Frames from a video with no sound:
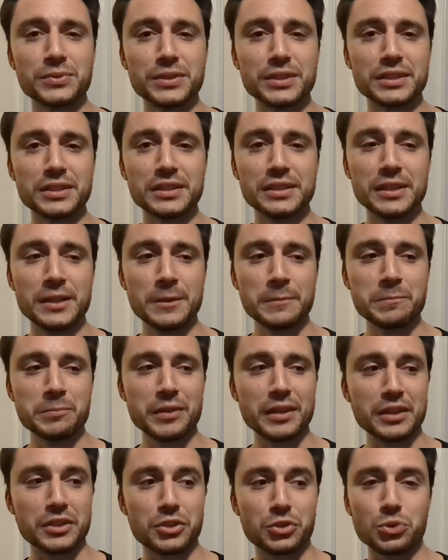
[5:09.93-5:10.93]
Uh,
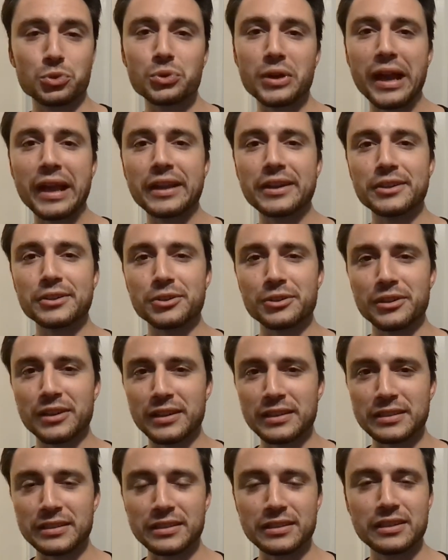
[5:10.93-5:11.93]
a creator or
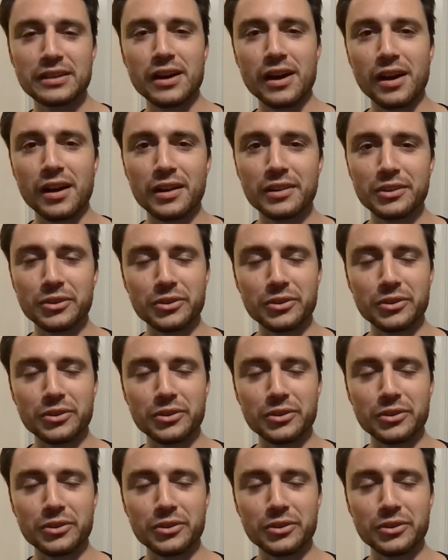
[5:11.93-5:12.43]
like a god,